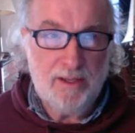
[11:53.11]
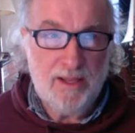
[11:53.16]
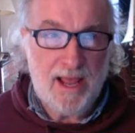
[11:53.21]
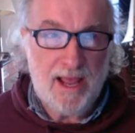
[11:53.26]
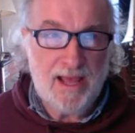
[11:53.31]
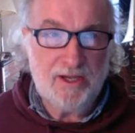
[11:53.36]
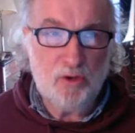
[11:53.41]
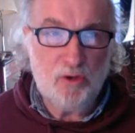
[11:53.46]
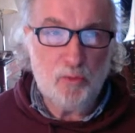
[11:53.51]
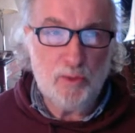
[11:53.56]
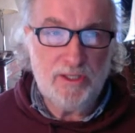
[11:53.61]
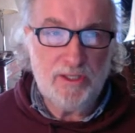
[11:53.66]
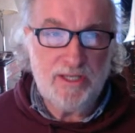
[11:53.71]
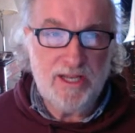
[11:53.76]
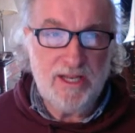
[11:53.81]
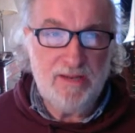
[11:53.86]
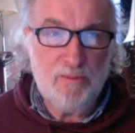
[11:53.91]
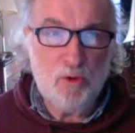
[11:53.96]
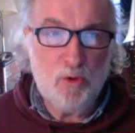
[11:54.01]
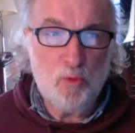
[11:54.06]
and a
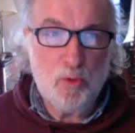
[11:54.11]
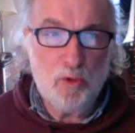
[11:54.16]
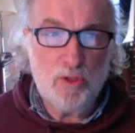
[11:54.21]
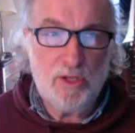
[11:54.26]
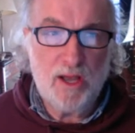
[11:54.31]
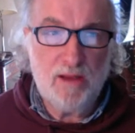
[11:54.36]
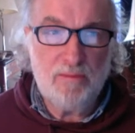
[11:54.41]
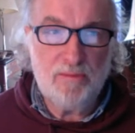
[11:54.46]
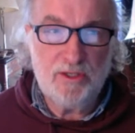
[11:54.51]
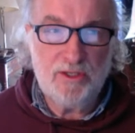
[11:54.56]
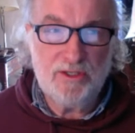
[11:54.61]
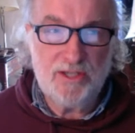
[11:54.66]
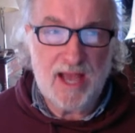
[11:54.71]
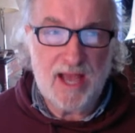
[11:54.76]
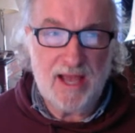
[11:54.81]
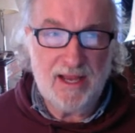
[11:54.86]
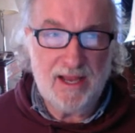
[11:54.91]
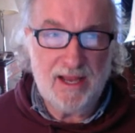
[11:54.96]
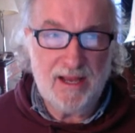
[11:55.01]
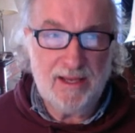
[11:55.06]
redeemer will come to
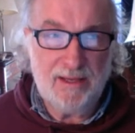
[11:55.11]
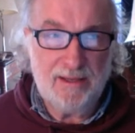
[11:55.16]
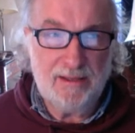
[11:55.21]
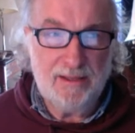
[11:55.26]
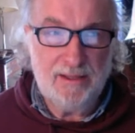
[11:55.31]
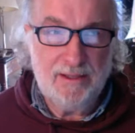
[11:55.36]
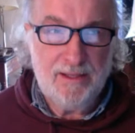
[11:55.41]
Zion,